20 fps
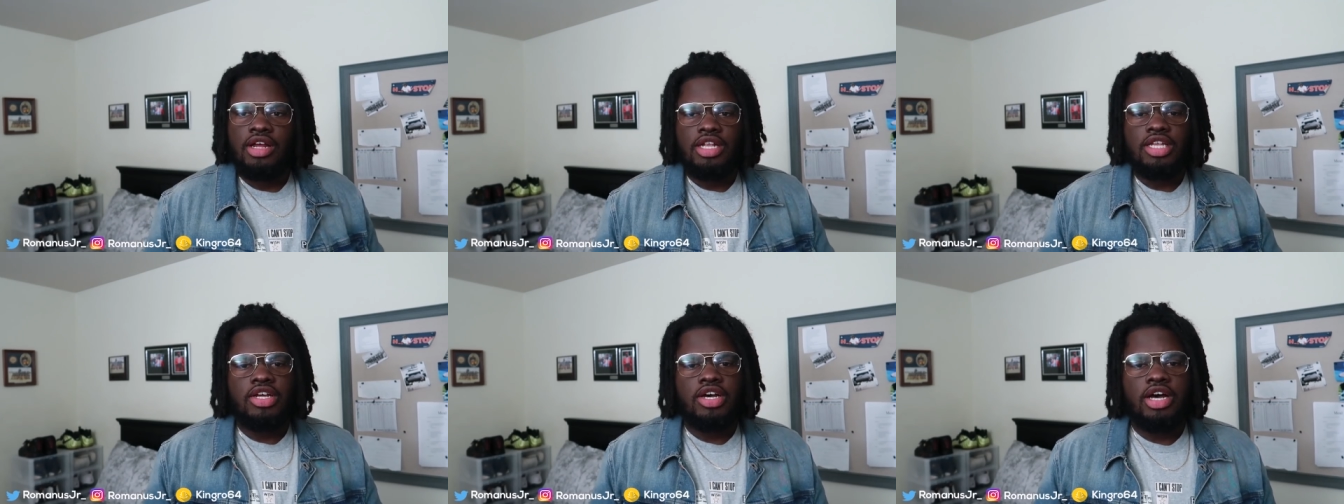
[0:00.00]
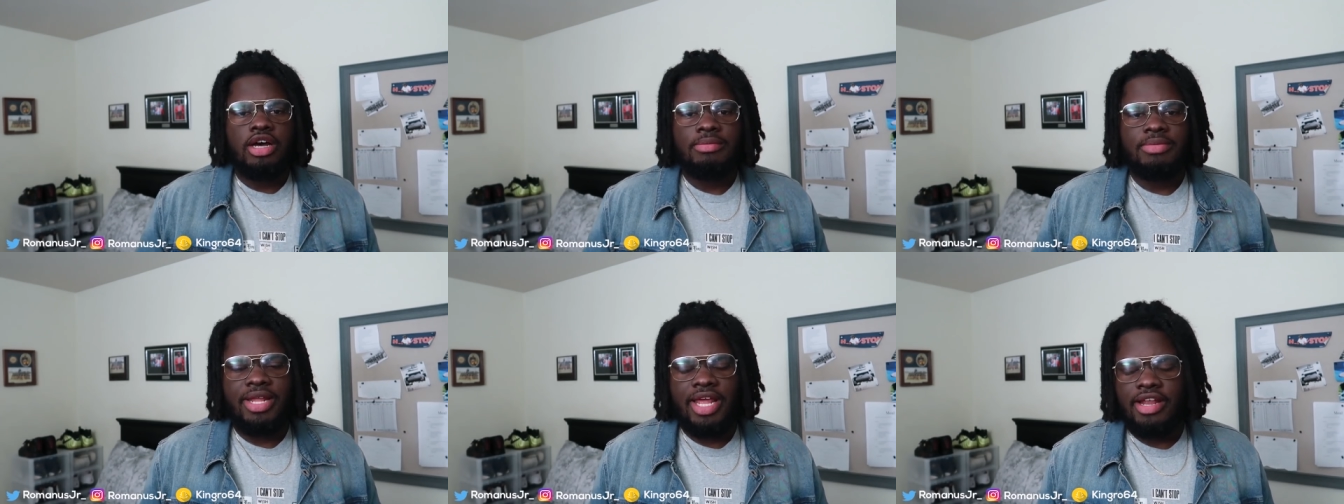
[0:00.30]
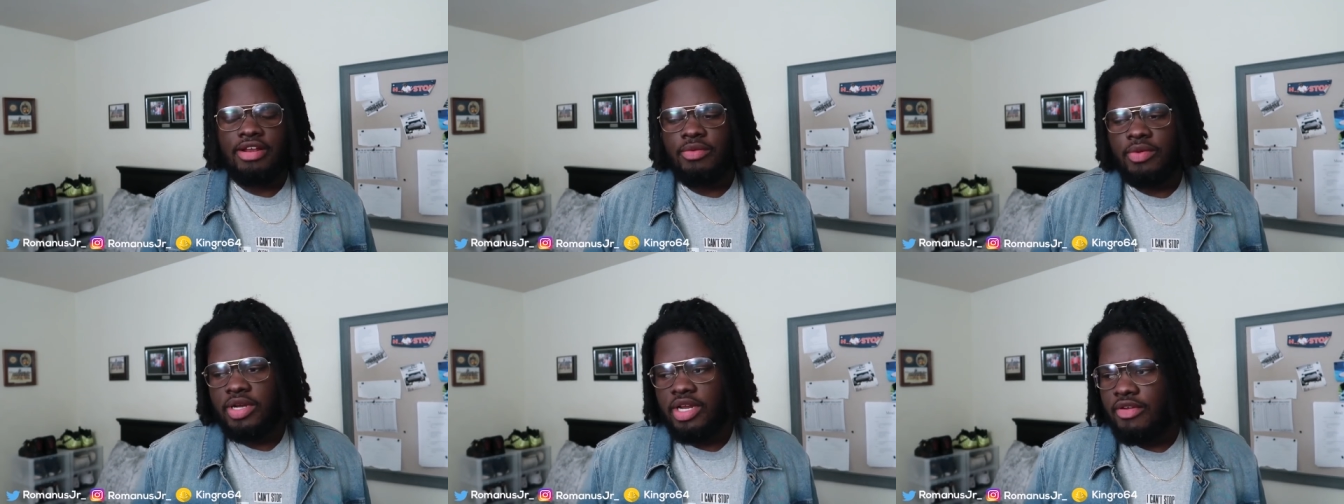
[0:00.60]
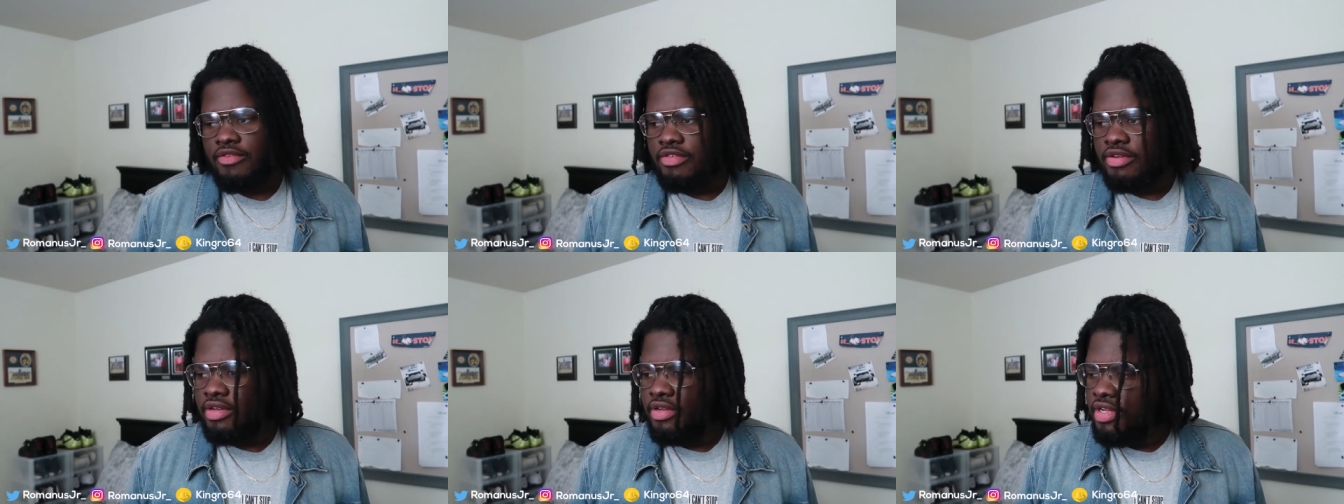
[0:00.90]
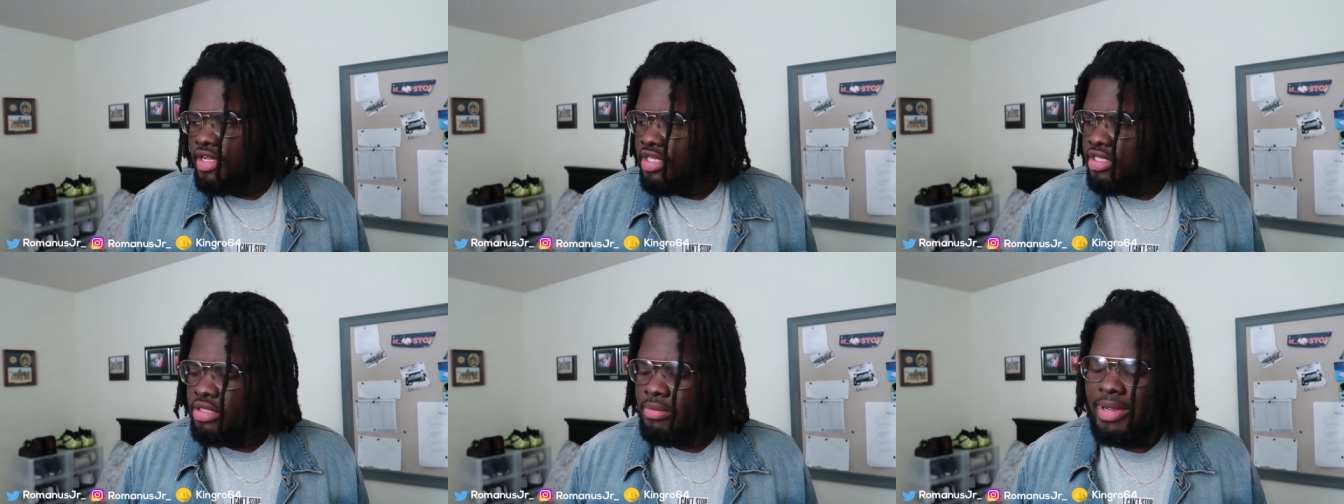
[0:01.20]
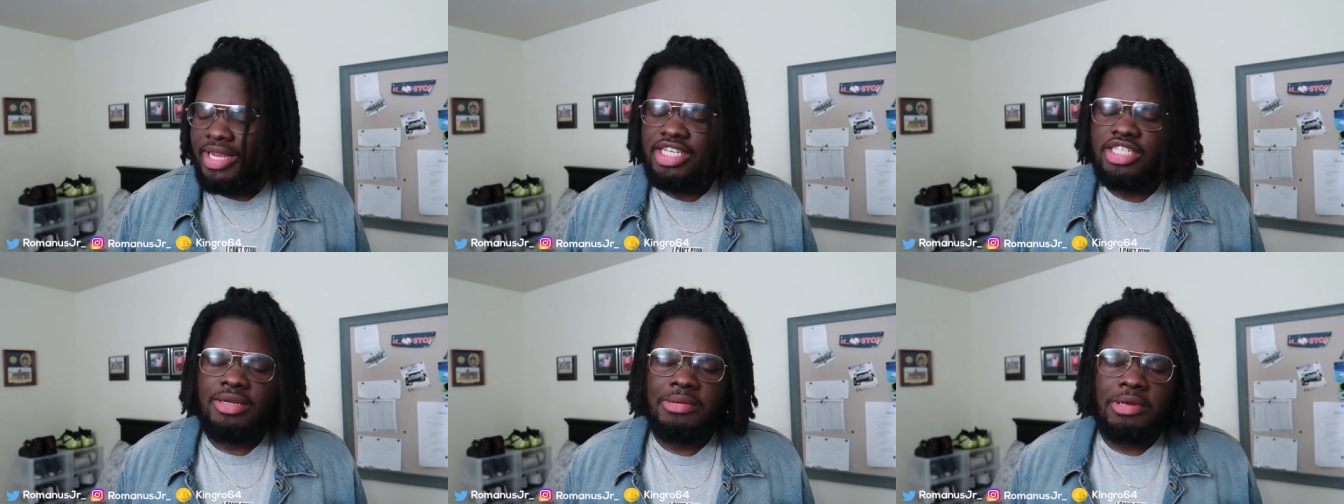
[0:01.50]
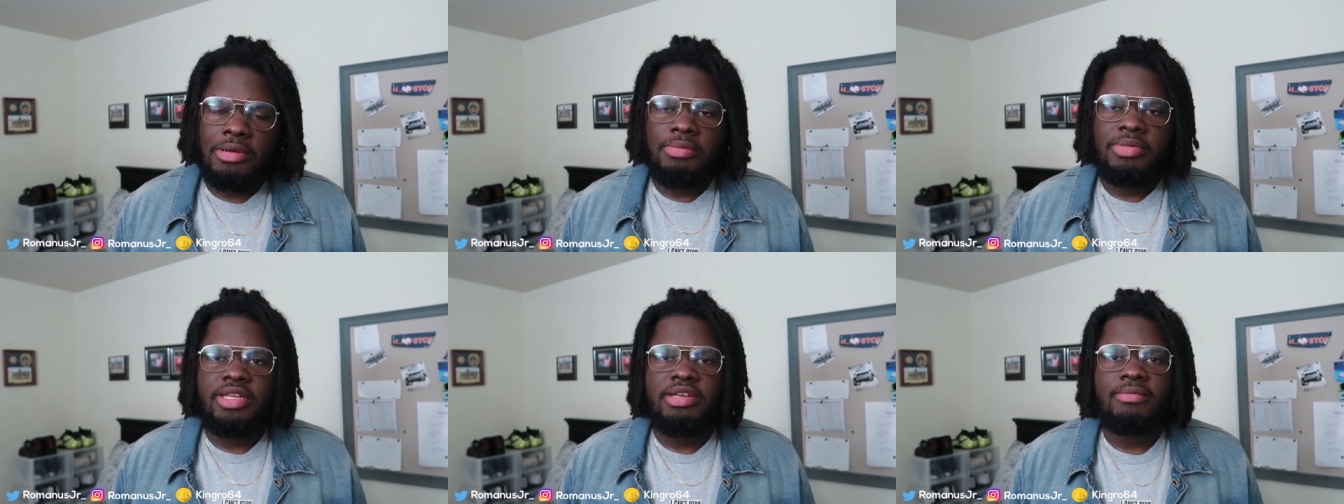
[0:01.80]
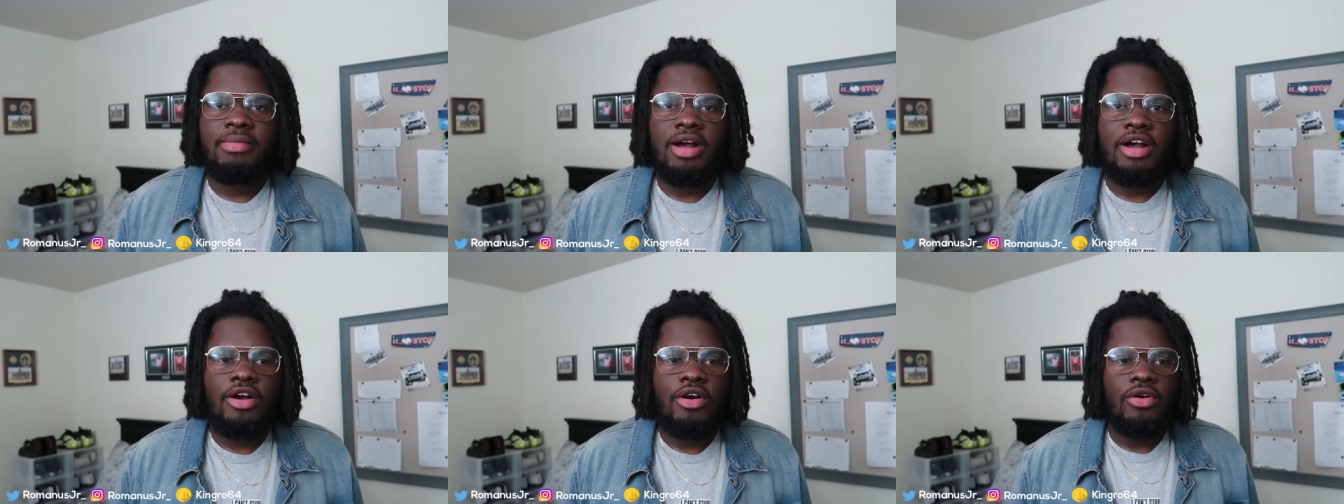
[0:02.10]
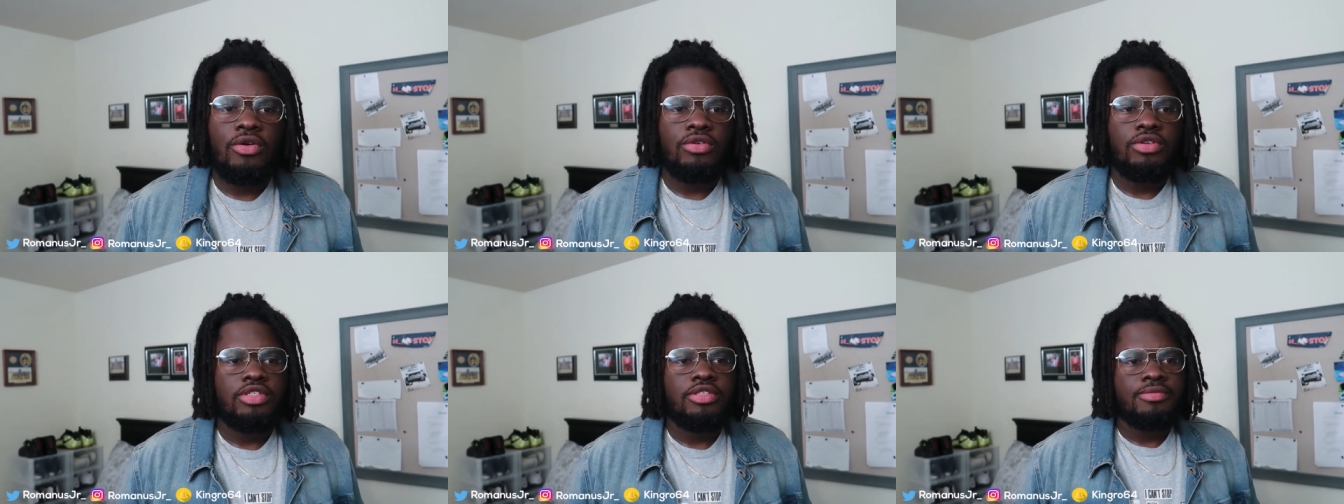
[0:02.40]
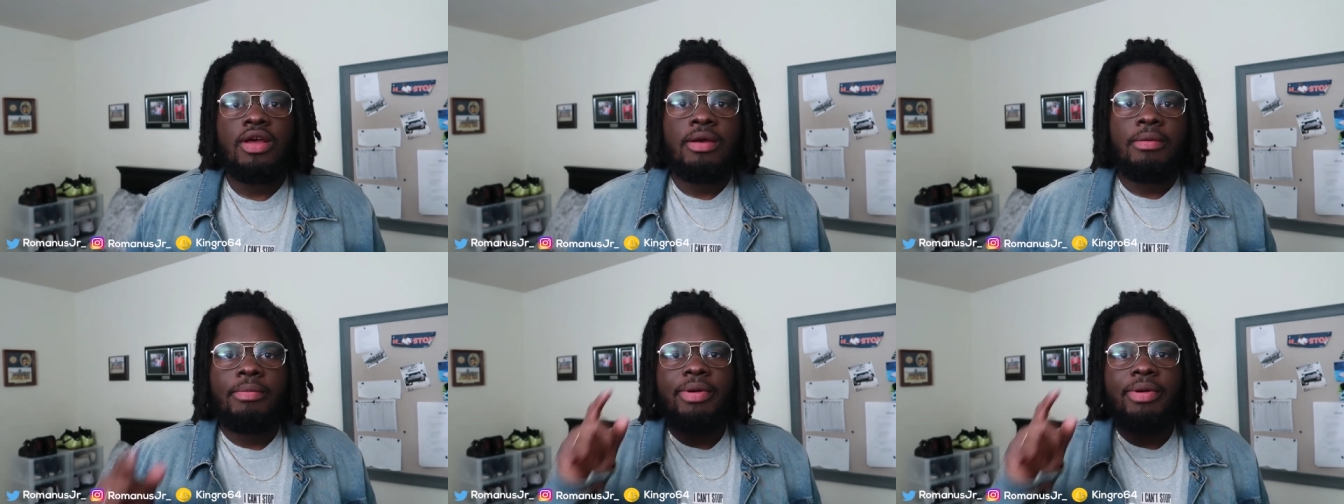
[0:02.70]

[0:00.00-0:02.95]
a little update or whatever to make sure I'm completing my goals.